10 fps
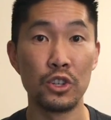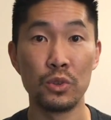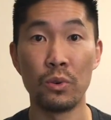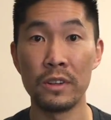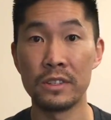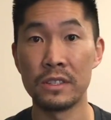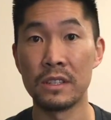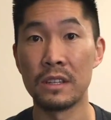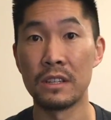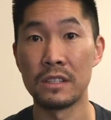shorts,
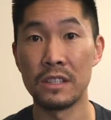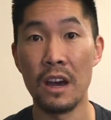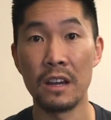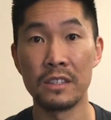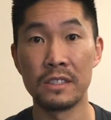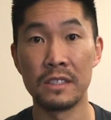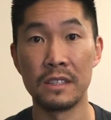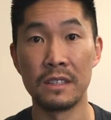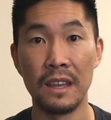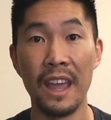socks,
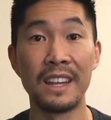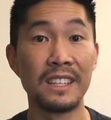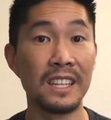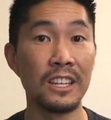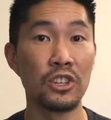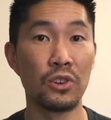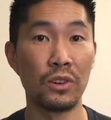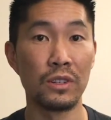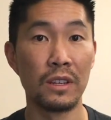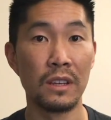and
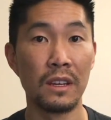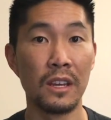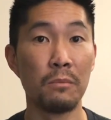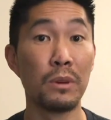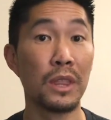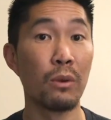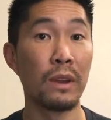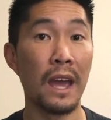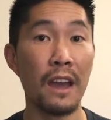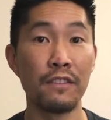t-shirt, but they
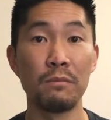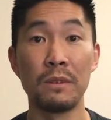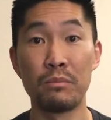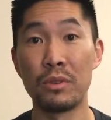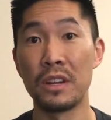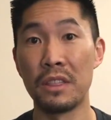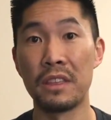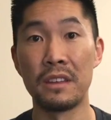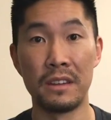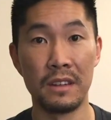would have to be pretty
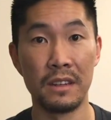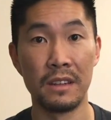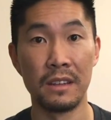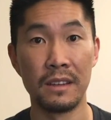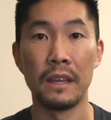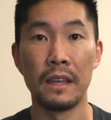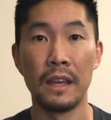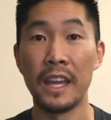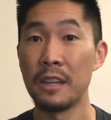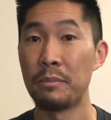thin.
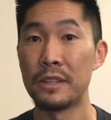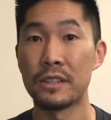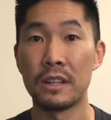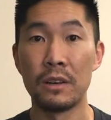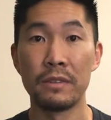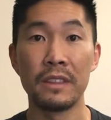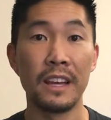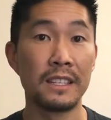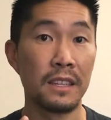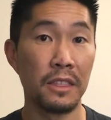Any piece of clothing
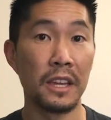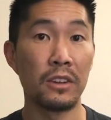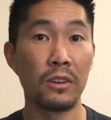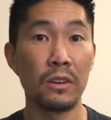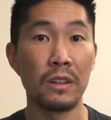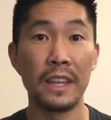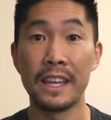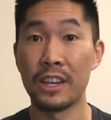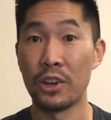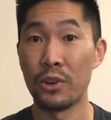that's thicker,
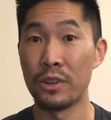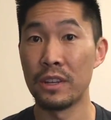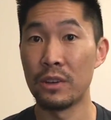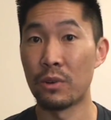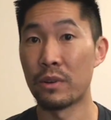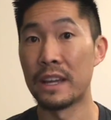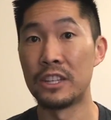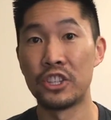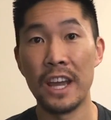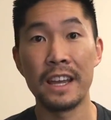like a hoodie or a
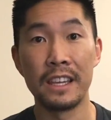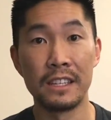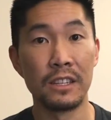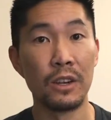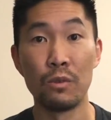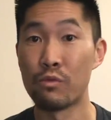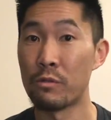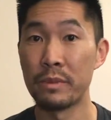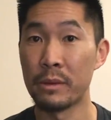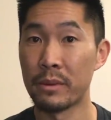jacket,
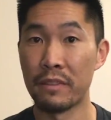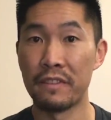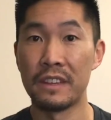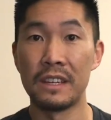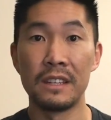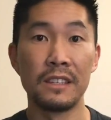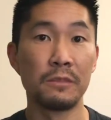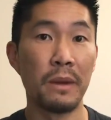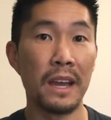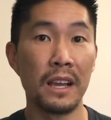won't be able to fit in this
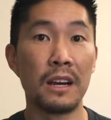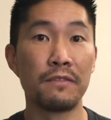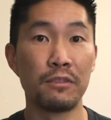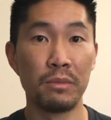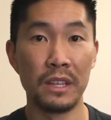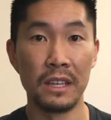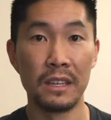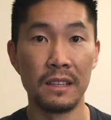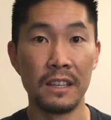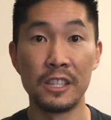bag comfortably,
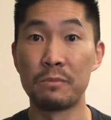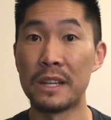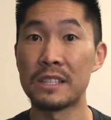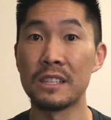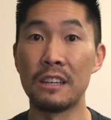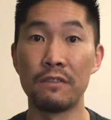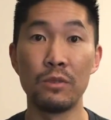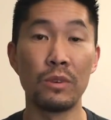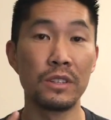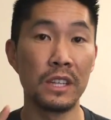especially if
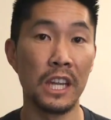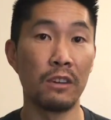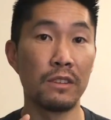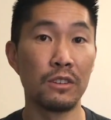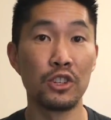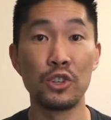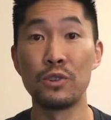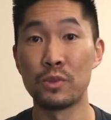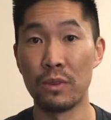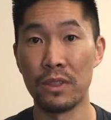you want to carry your
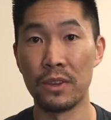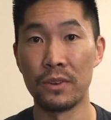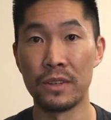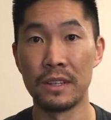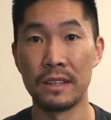shoes with you.